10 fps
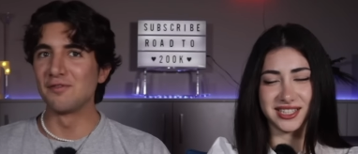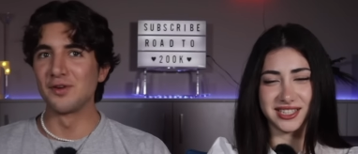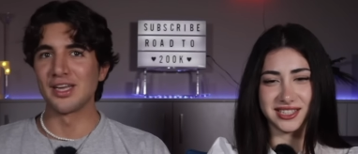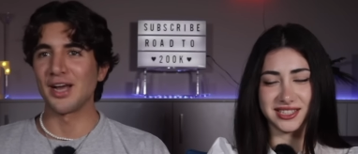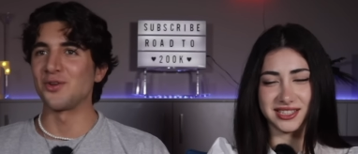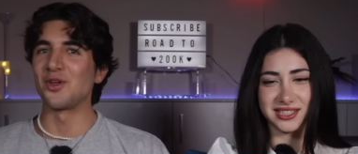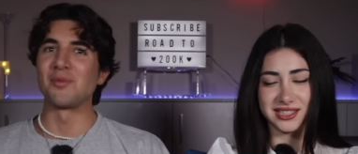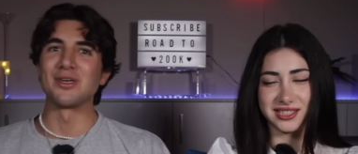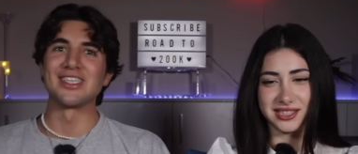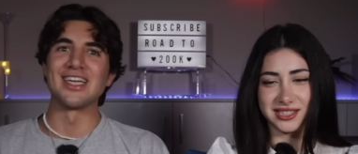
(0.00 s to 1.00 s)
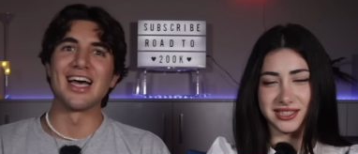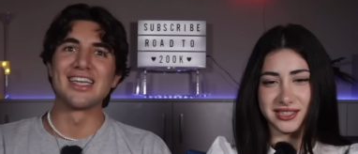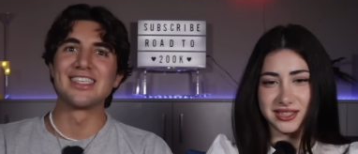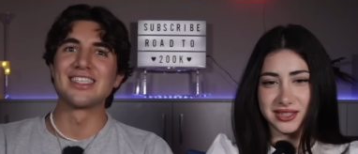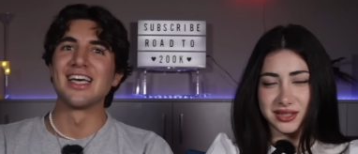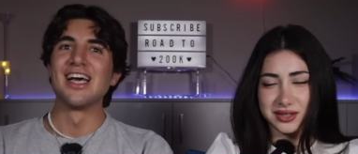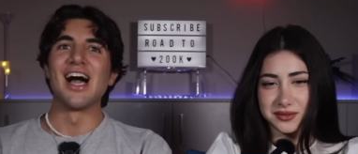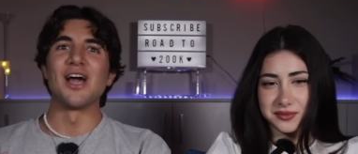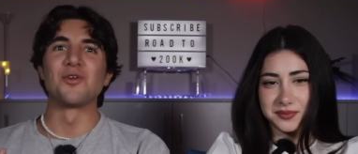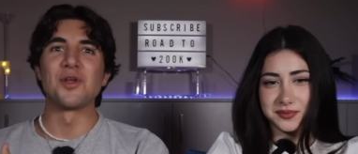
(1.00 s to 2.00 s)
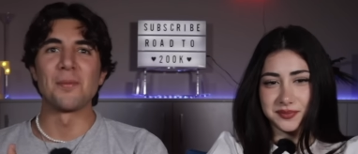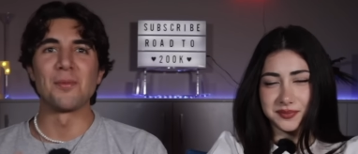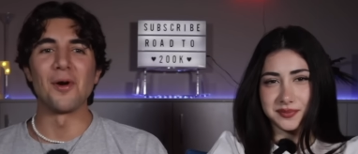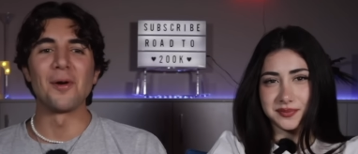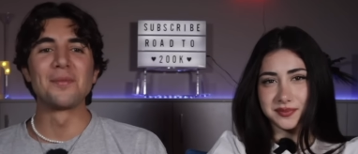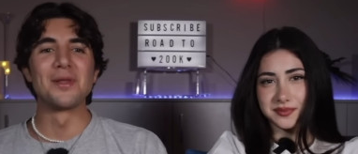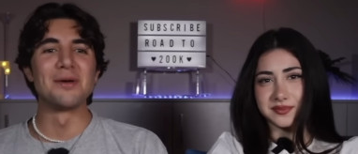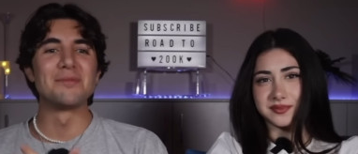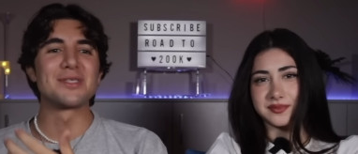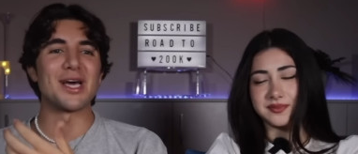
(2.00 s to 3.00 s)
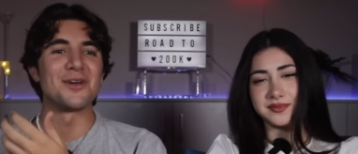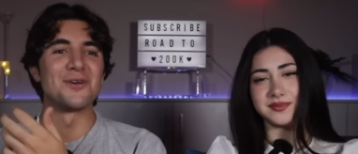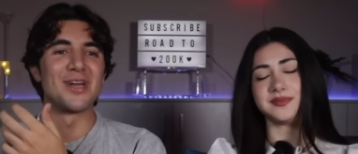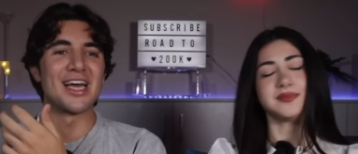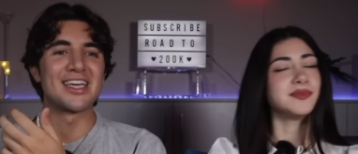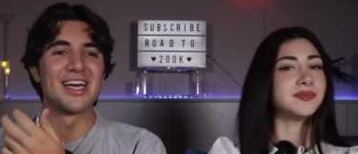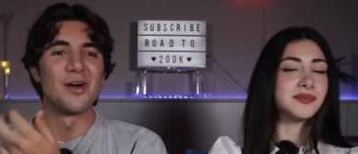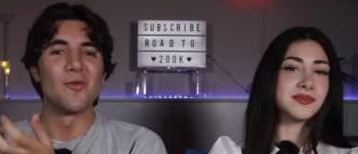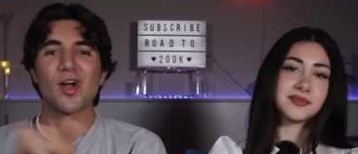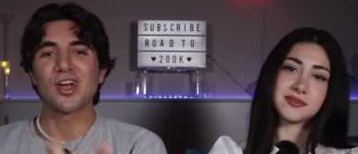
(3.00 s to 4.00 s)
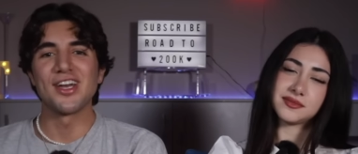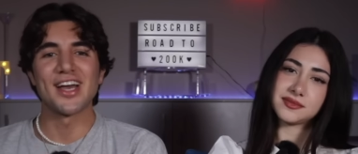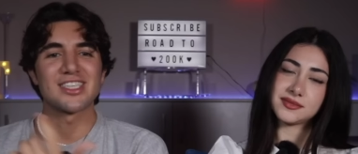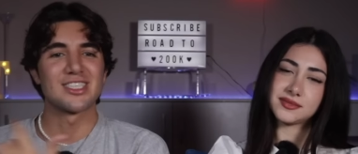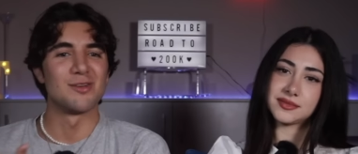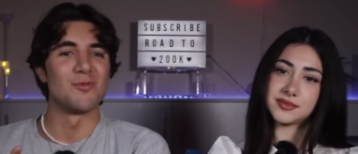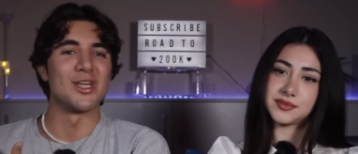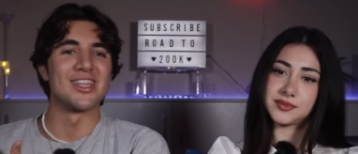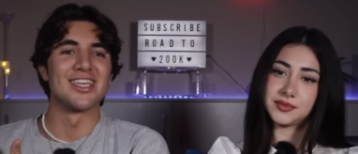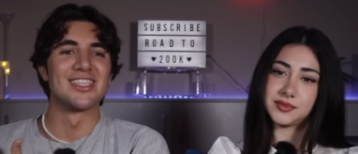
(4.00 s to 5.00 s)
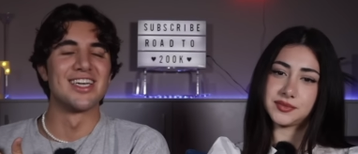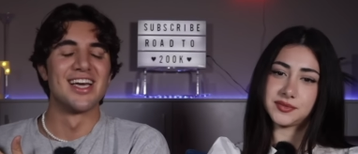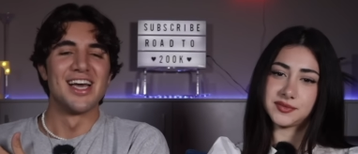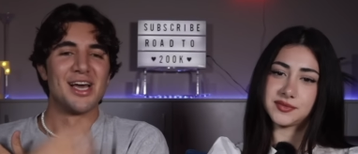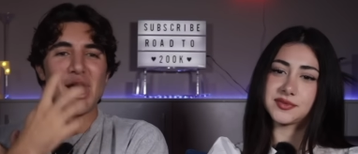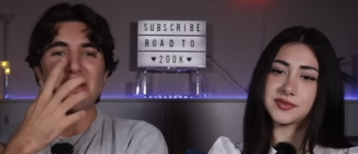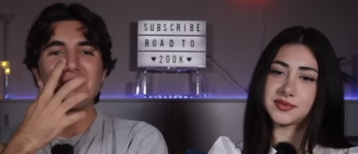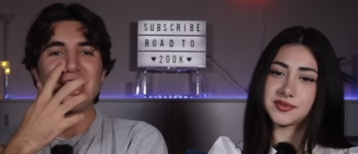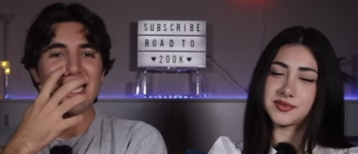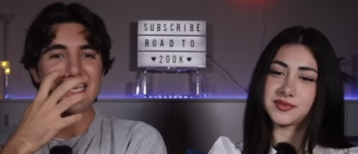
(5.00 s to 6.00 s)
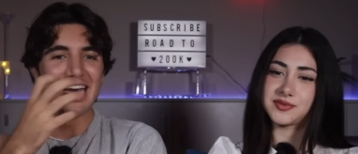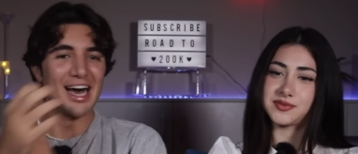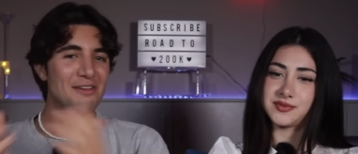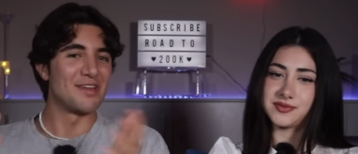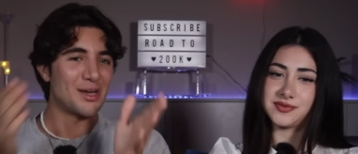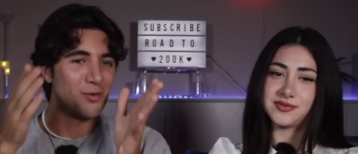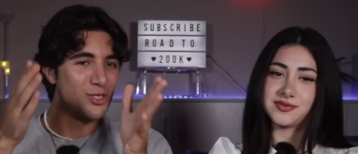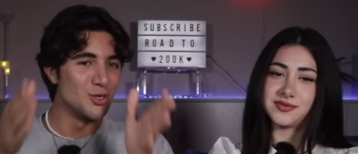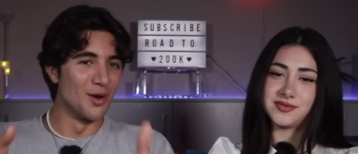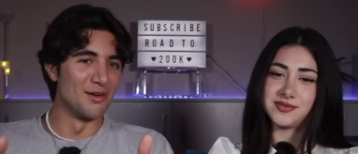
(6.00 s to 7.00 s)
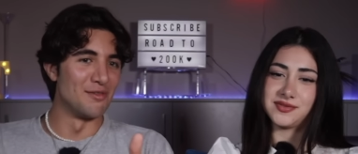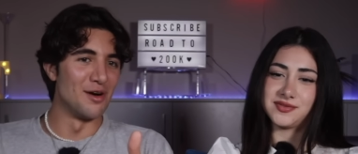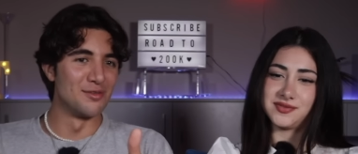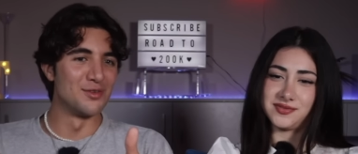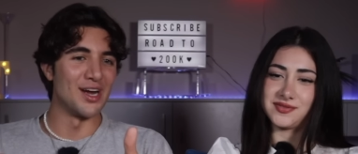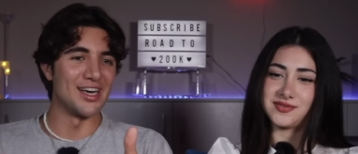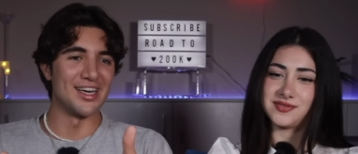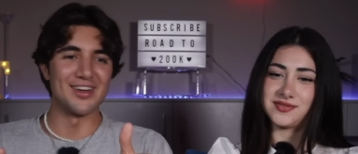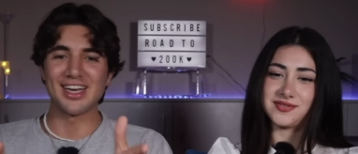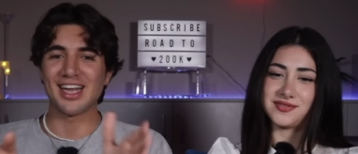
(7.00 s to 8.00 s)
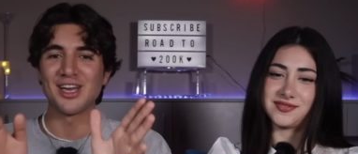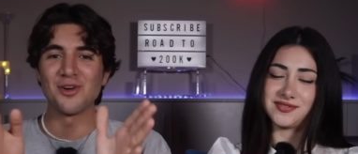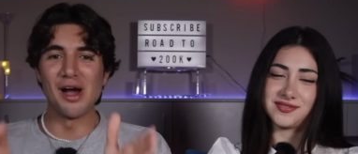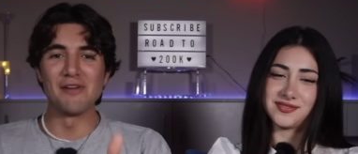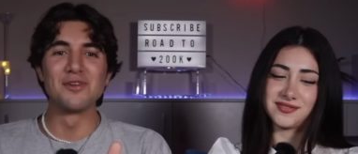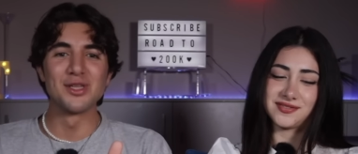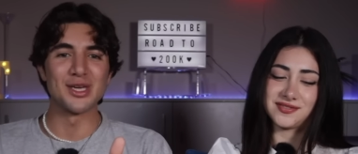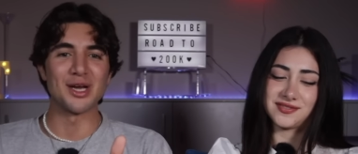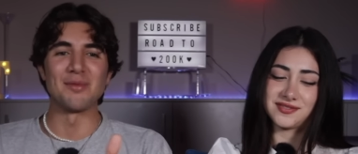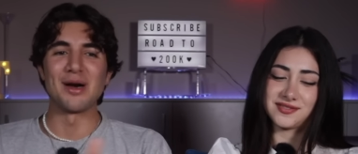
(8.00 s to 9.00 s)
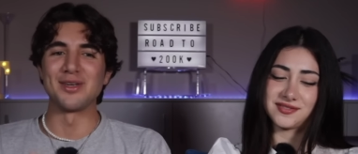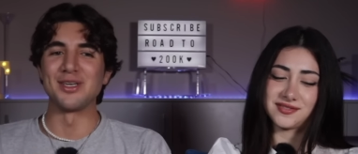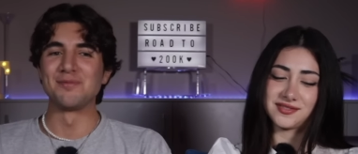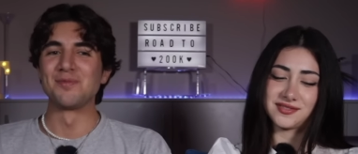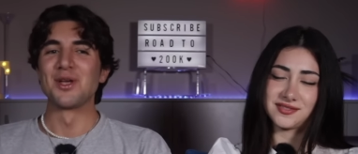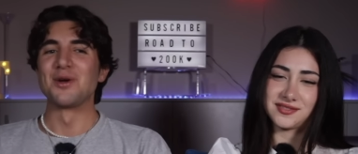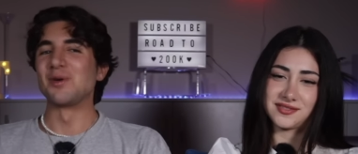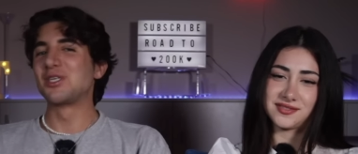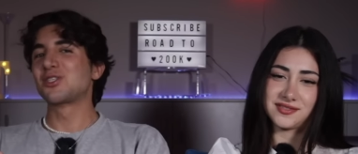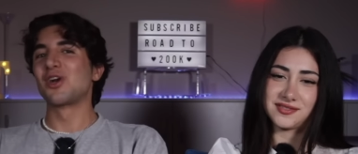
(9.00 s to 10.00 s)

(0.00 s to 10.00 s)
Speaker 1: everything. I know their personalities, I know their problems, I know like what connects them, what doesn't. I feel like, yeah, I feel like we're so involved right now. Like, I know everything about it, which is